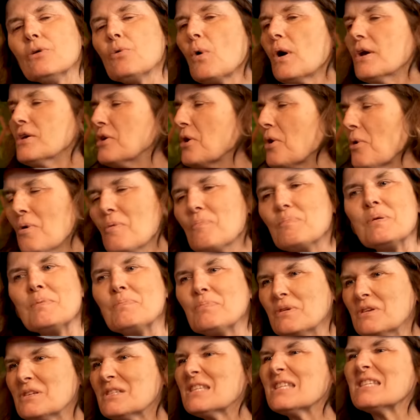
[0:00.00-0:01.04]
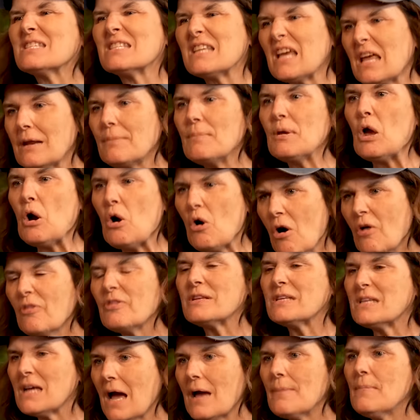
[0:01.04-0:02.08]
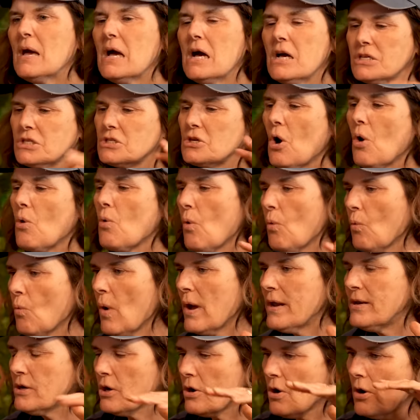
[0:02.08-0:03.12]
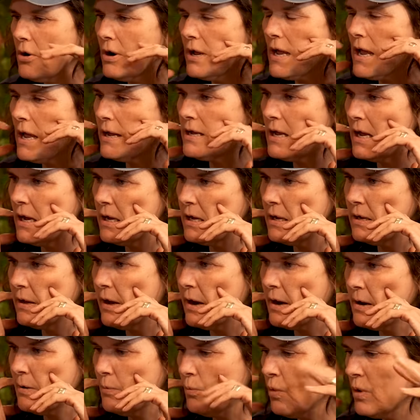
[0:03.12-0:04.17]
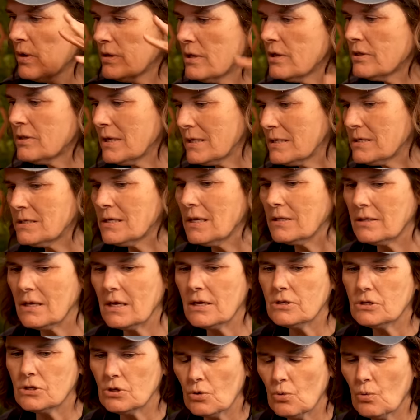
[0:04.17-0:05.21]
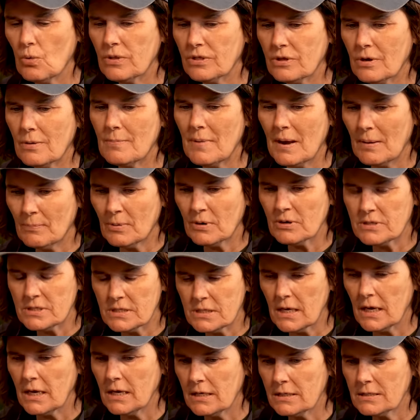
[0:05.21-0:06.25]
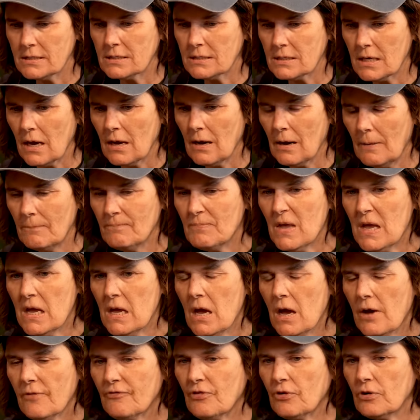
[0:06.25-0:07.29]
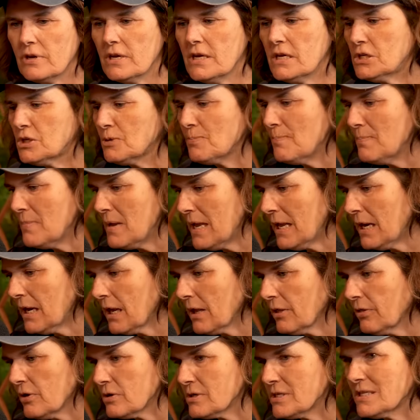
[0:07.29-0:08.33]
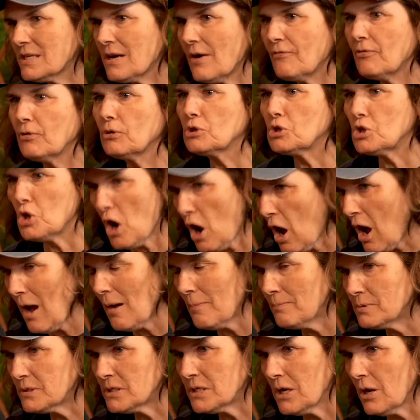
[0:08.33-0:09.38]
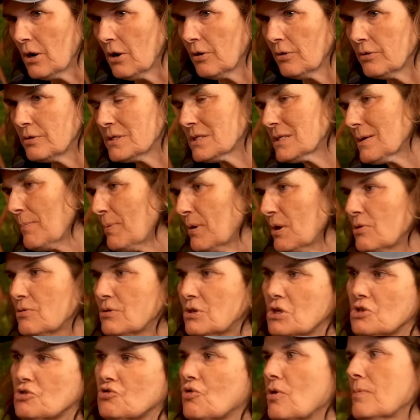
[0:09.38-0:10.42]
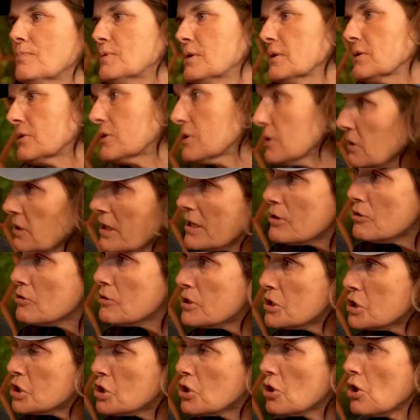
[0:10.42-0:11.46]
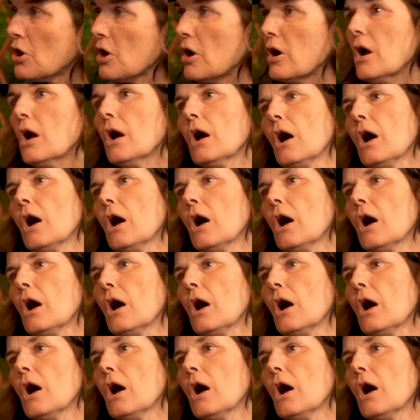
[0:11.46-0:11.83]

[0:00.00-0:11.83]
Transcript: the way, you know what people used to say to me all the time? So when you go to AA, uh, one of the things that they do with their members is uh, for each meeting, there's several jobs. You know, there's somebody who distributes literature,